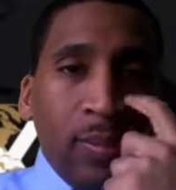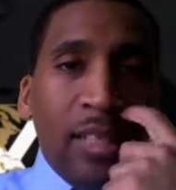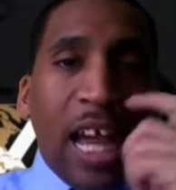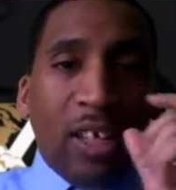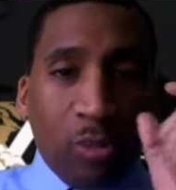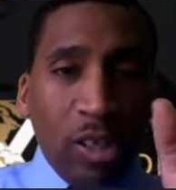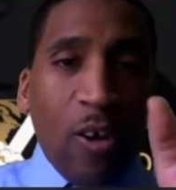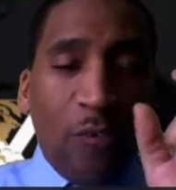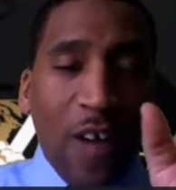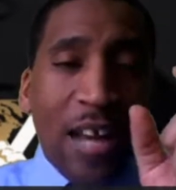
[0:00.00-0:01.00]
That's where
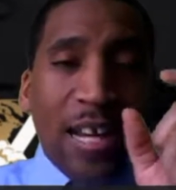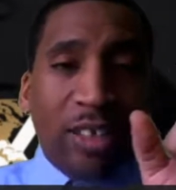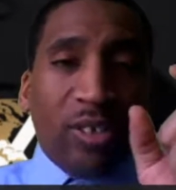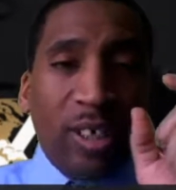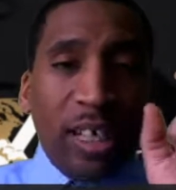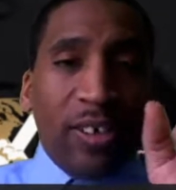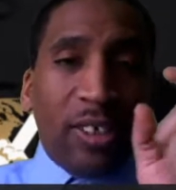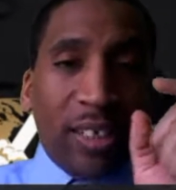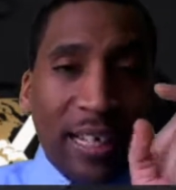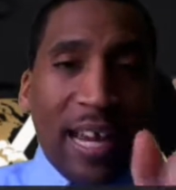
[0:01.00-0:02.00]
your financial
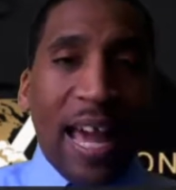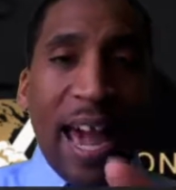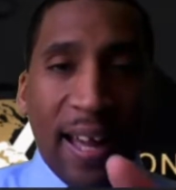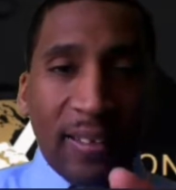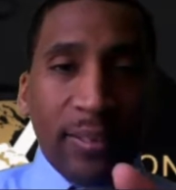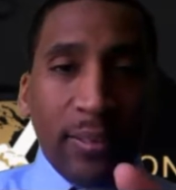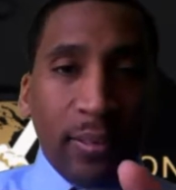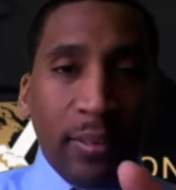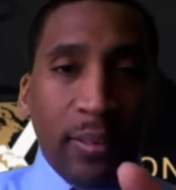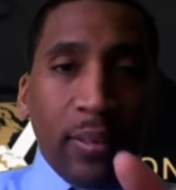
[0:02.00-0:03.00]
literacy lies,
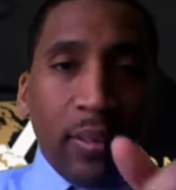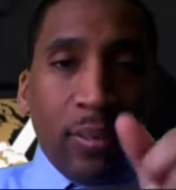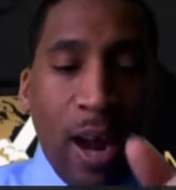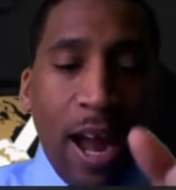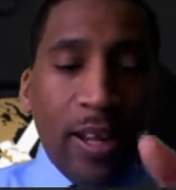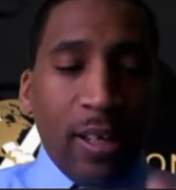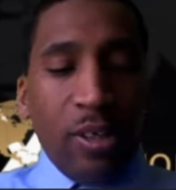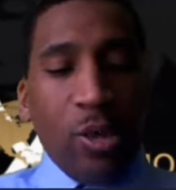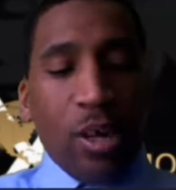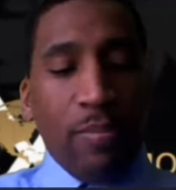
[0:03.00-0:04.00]
right?
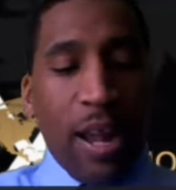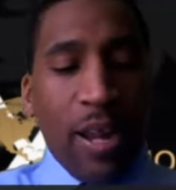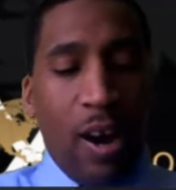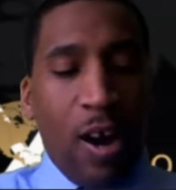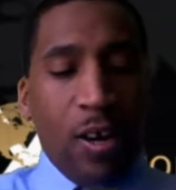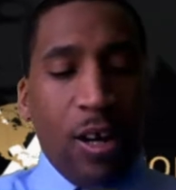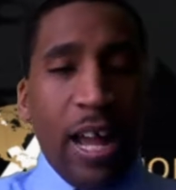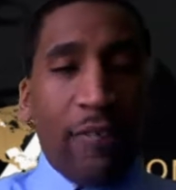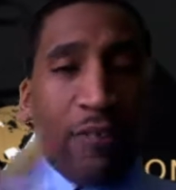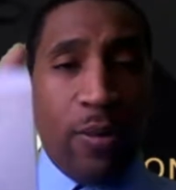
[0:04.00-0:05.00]
You can make all of
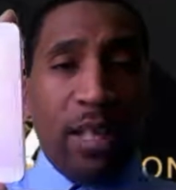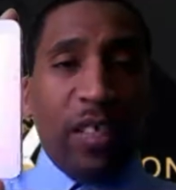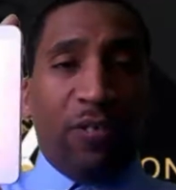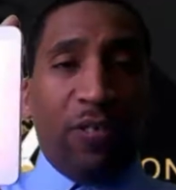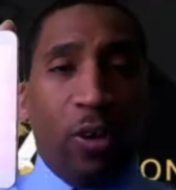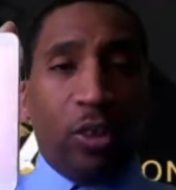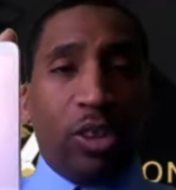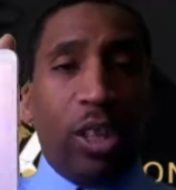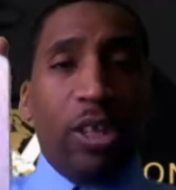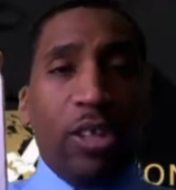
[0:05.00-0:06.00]
that from these phones.
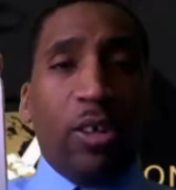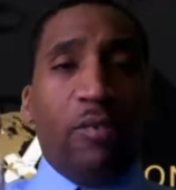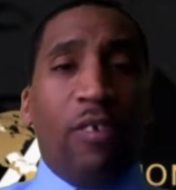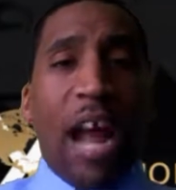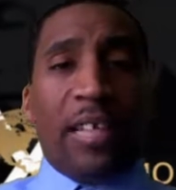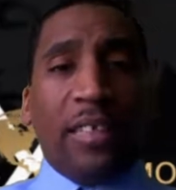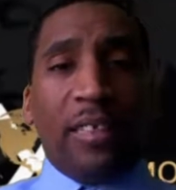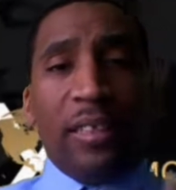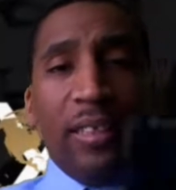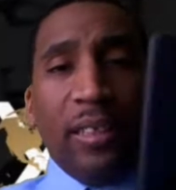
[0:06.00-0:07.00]
Turn your
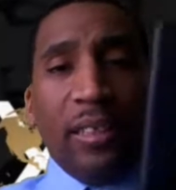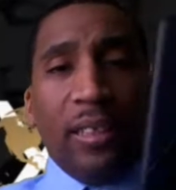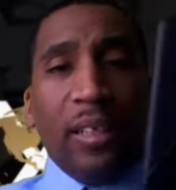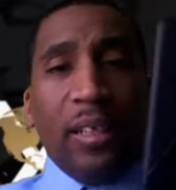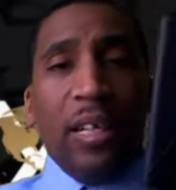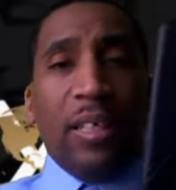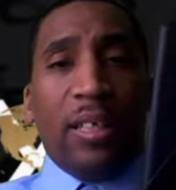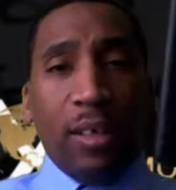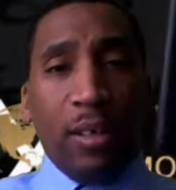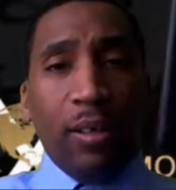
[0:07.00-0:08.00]
devices
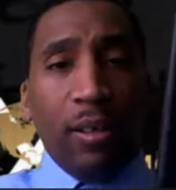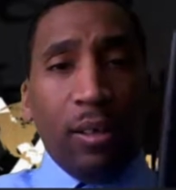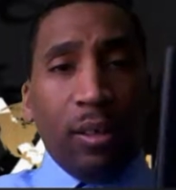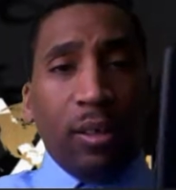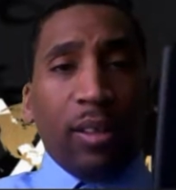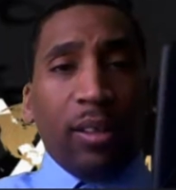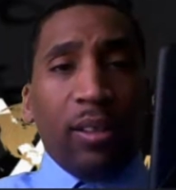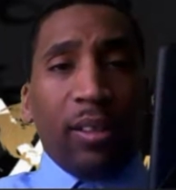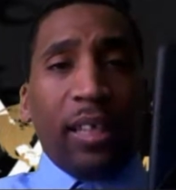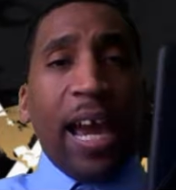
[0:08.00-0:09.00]
into
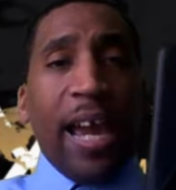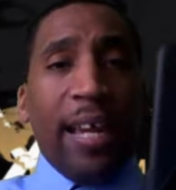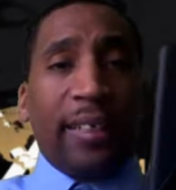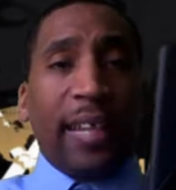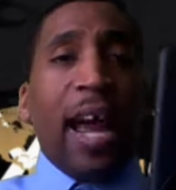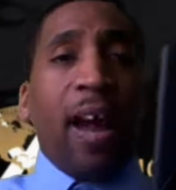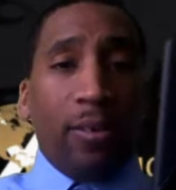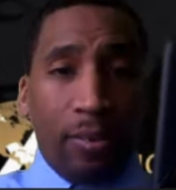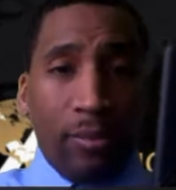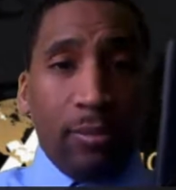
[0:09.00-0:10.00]
cash
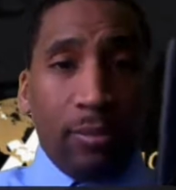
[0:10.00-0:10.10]
cows.